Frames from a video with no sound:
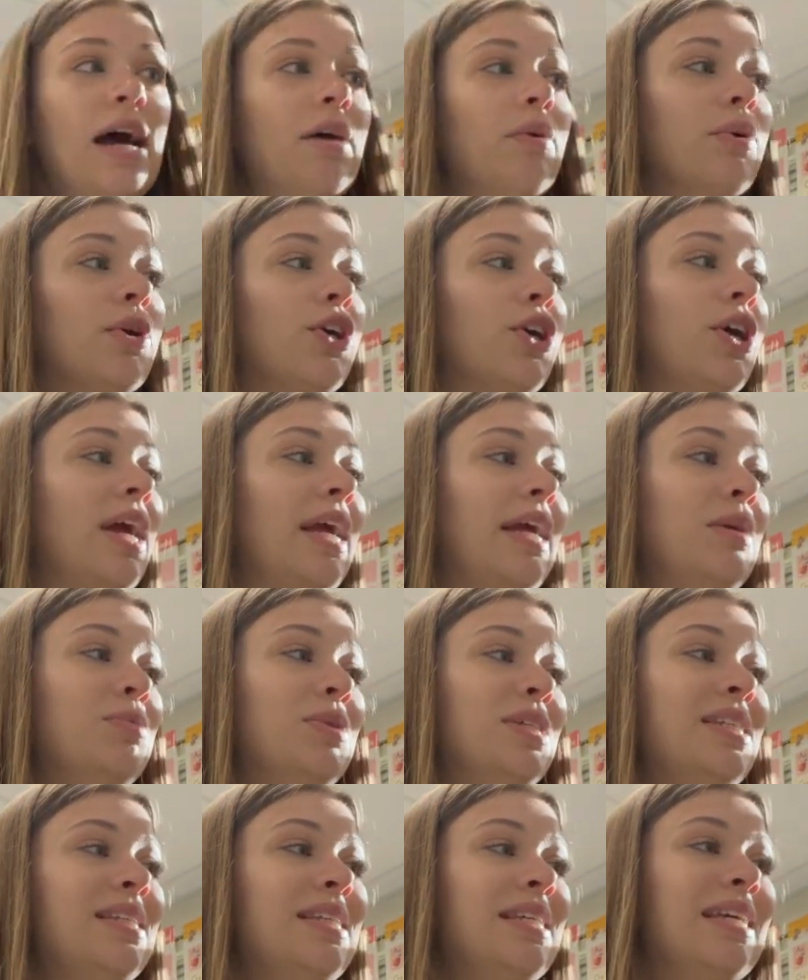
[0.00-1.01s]
our
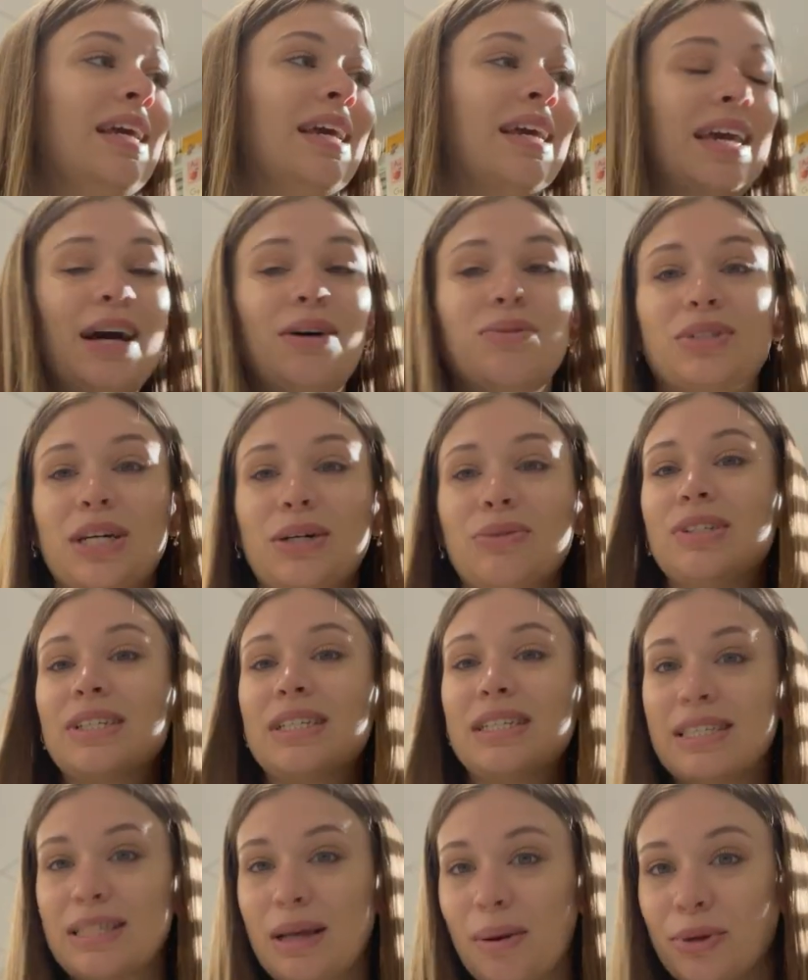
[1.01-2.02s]
ABC countdown to
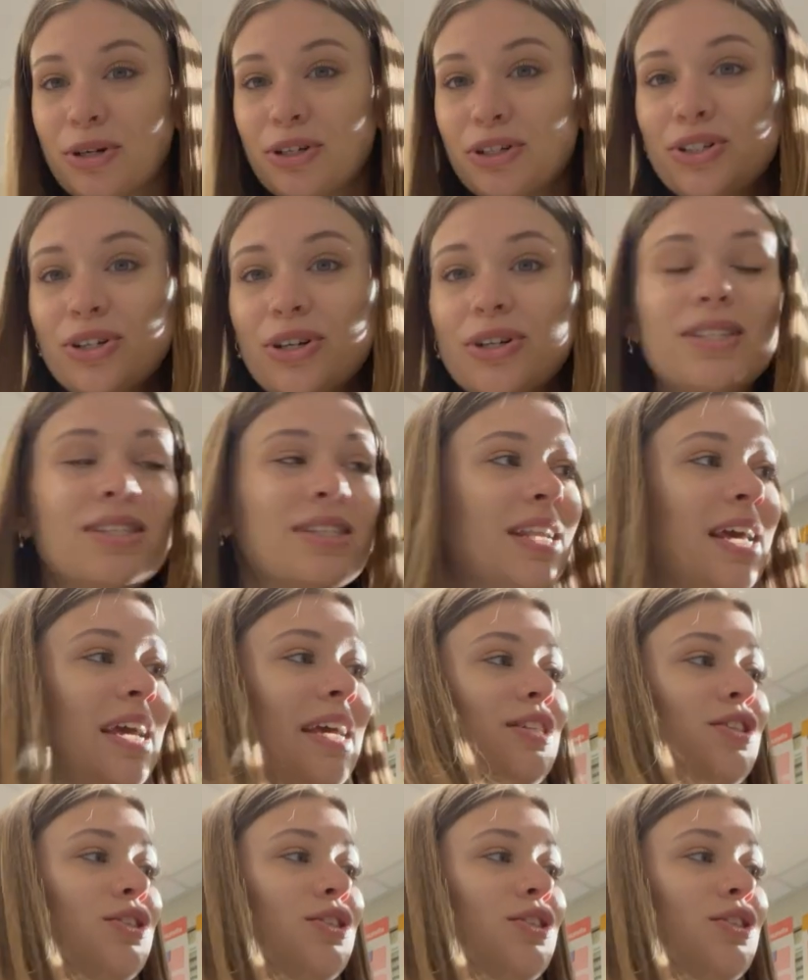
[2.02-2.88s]
summer starts today.